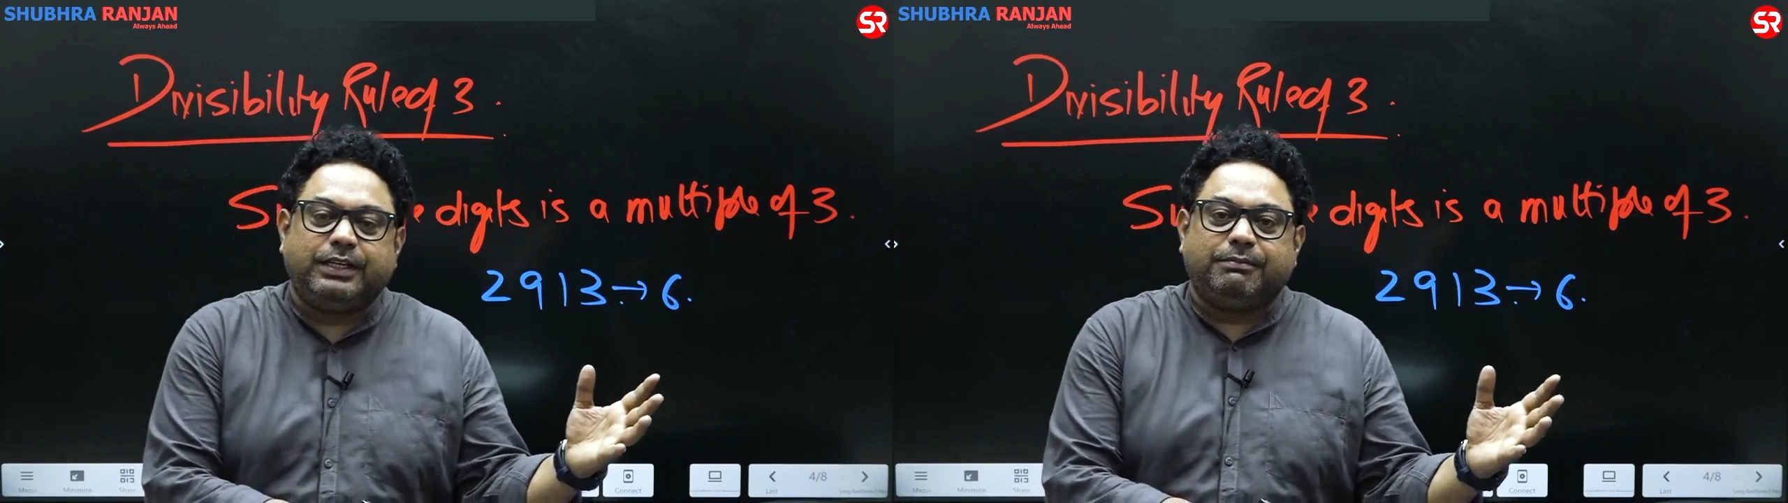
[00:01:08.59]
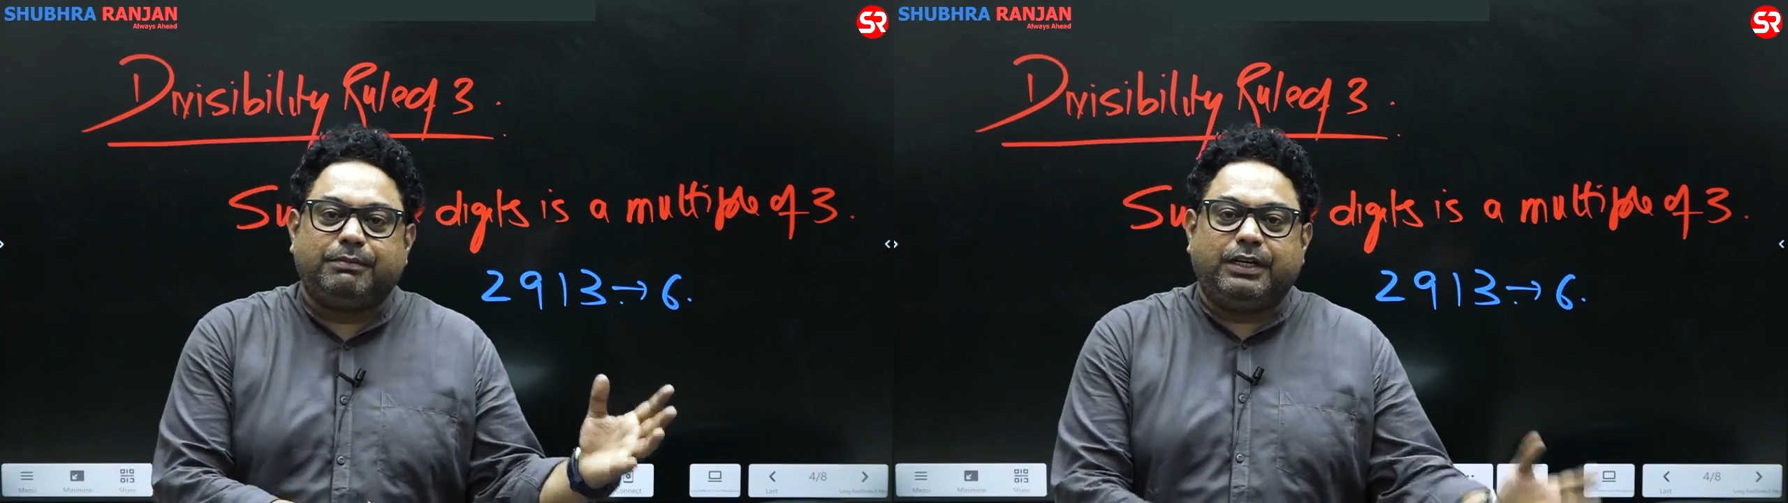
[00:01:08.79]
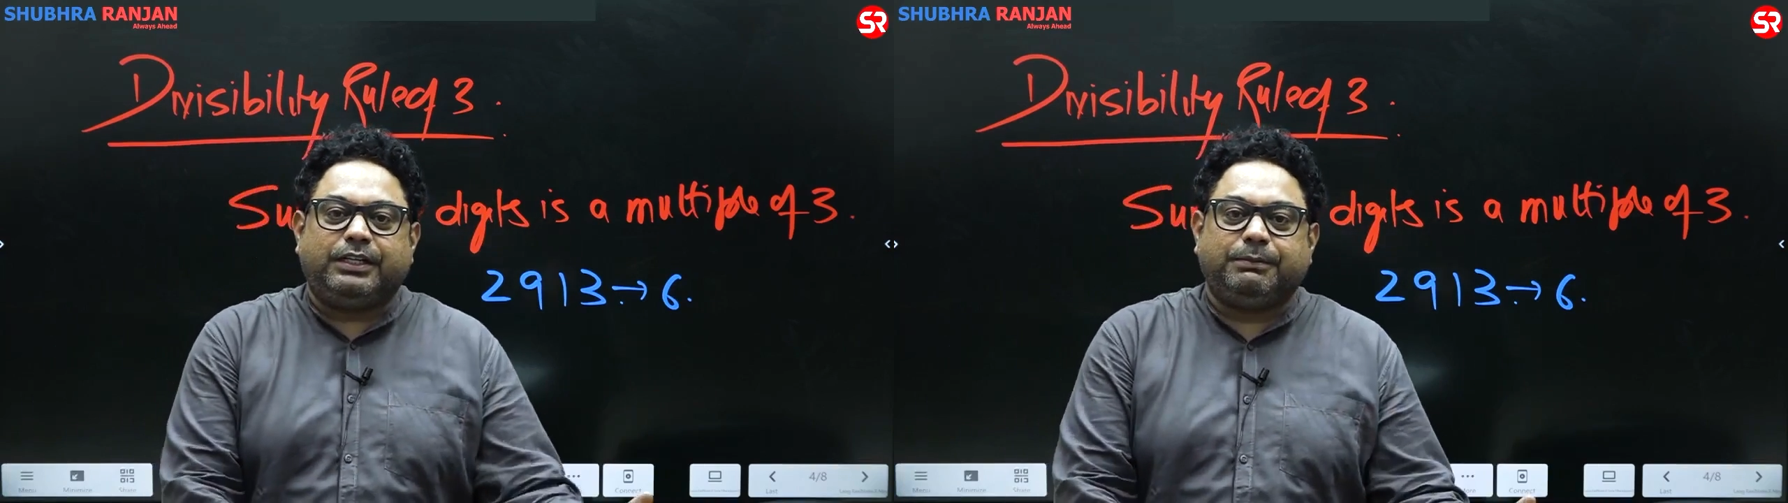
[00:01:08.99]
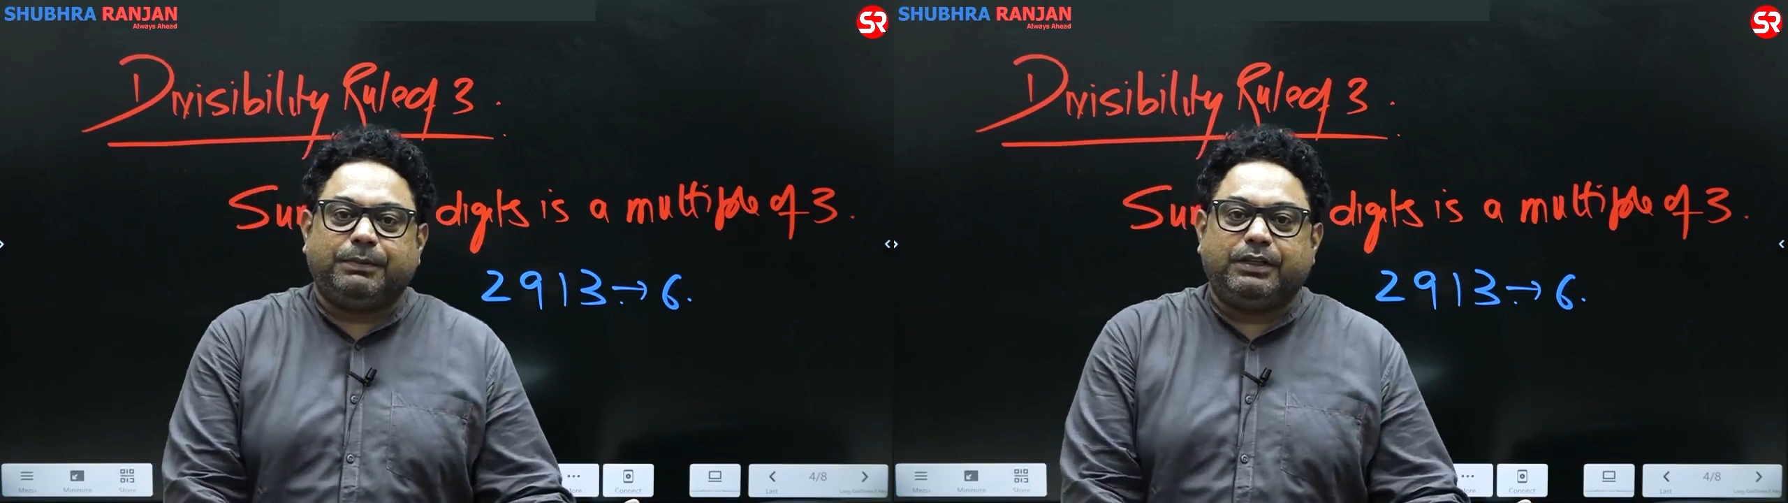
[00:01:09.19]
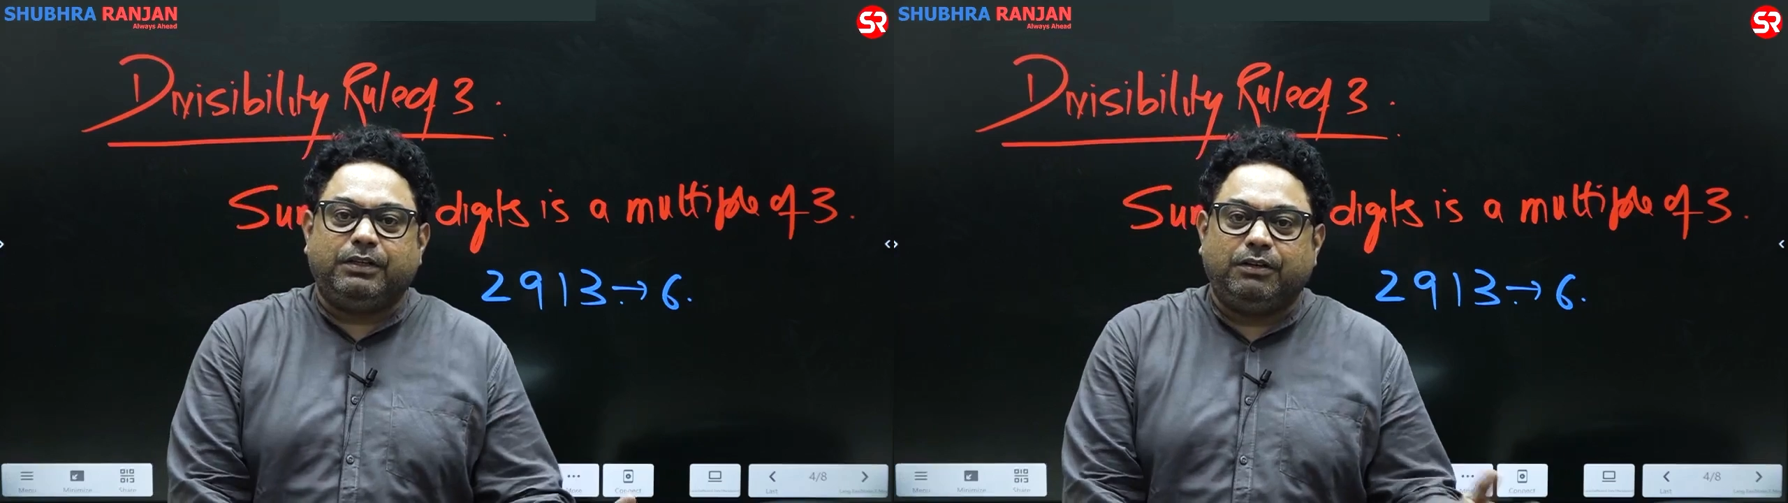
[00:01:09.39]

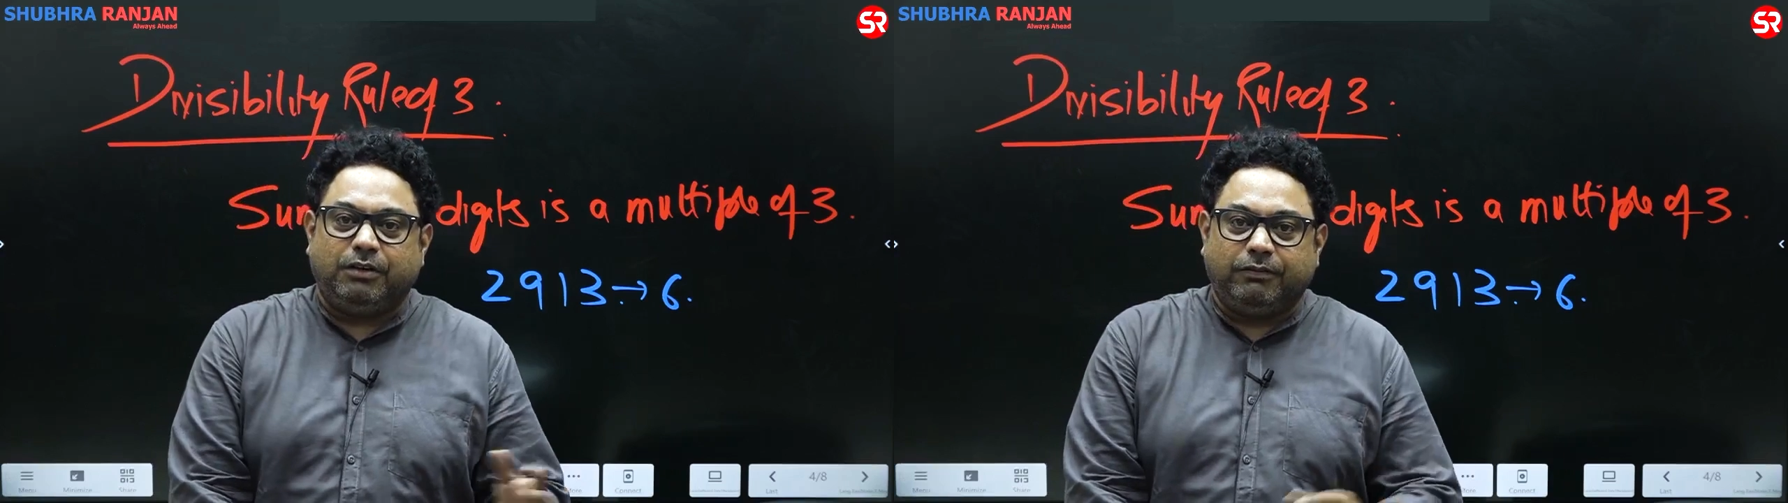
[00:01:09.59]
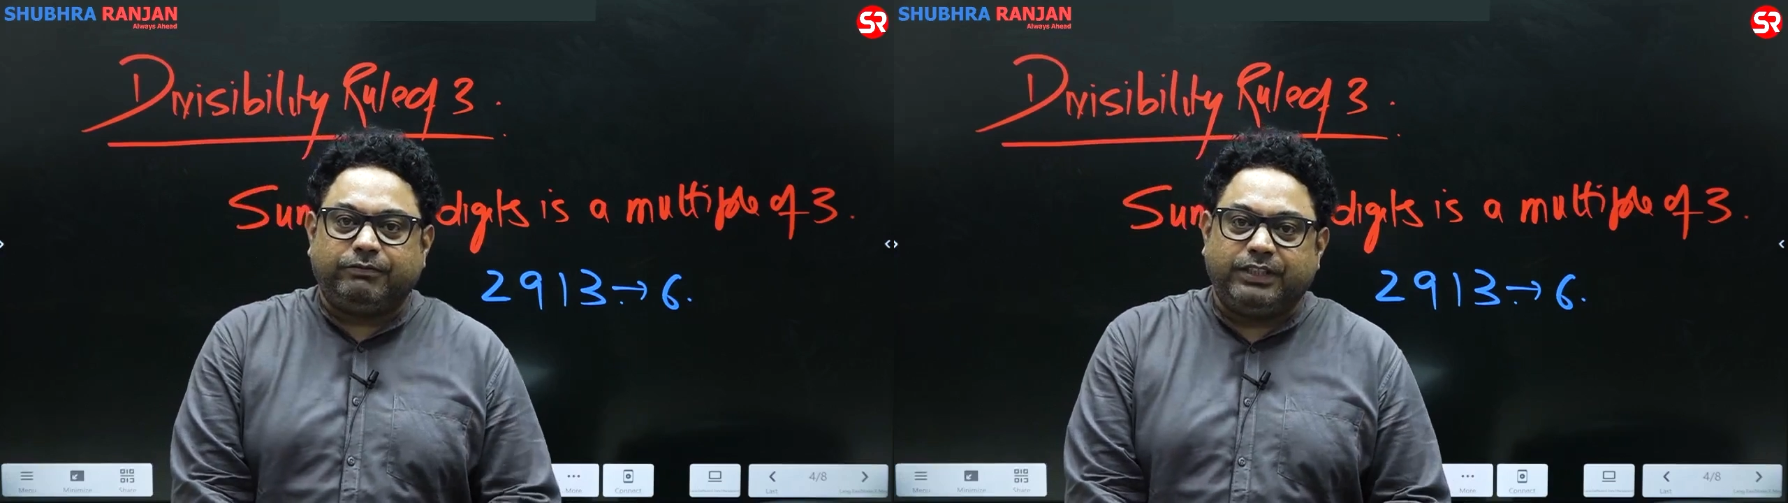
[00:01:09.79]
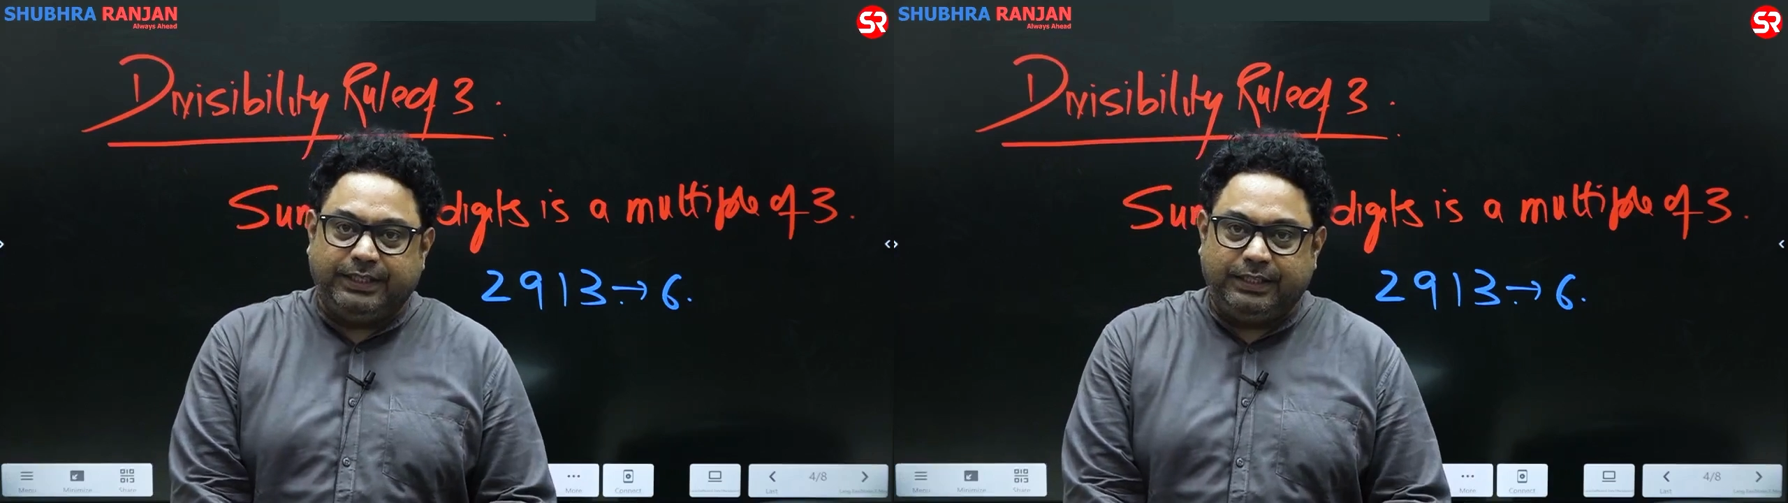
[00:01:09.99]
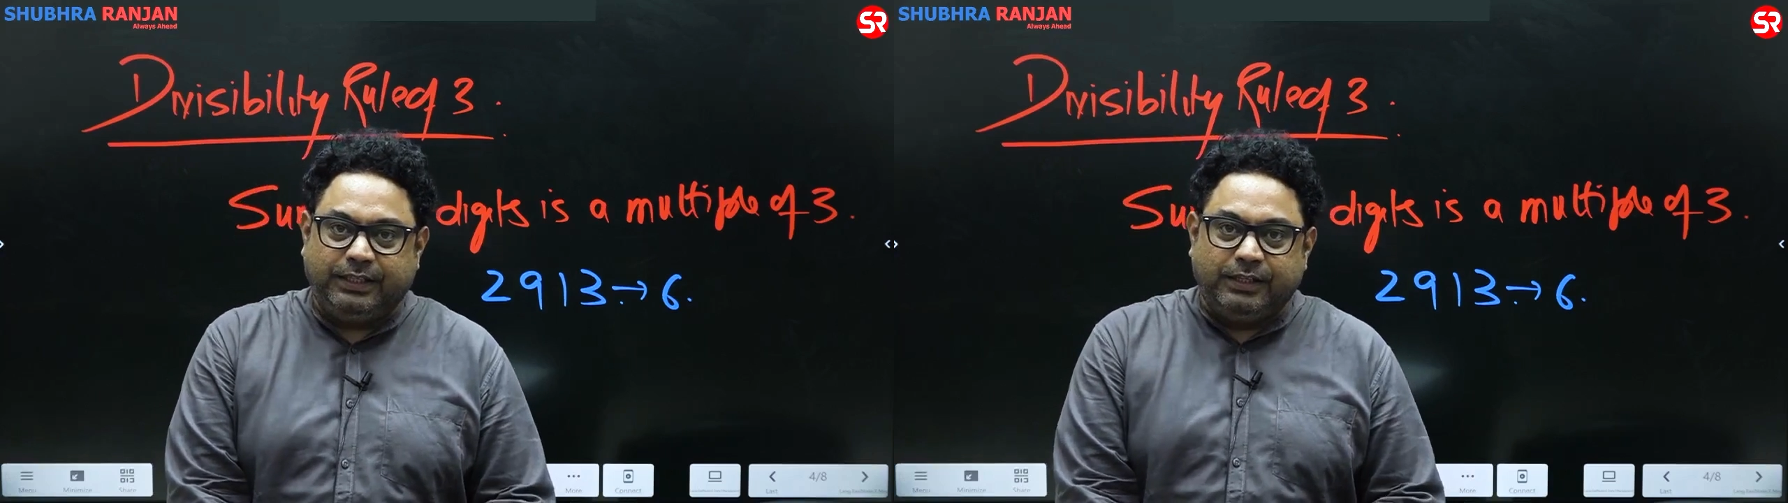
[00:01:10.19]
multiple of 3,